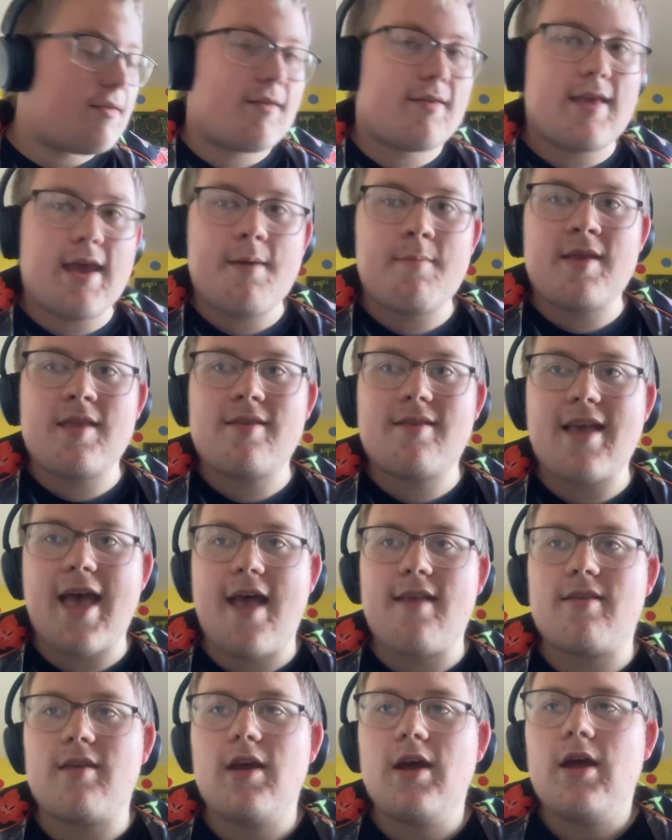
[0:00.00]
him and
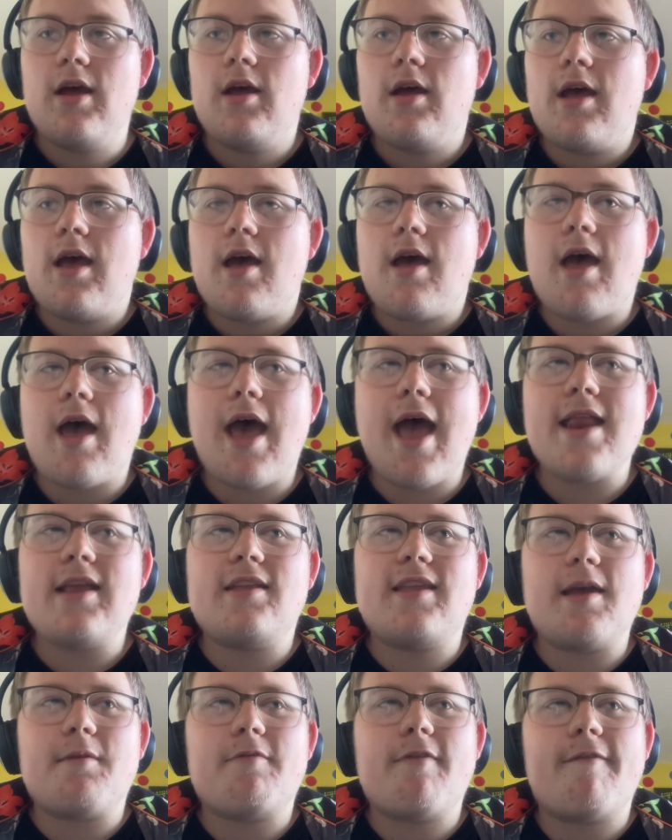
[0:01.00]
says, any
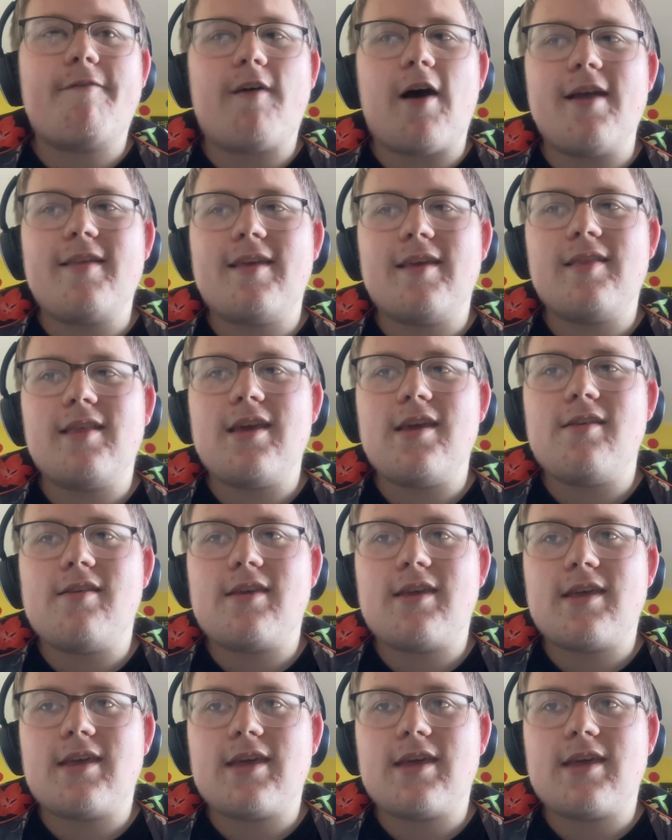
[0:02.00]
tips for fighting these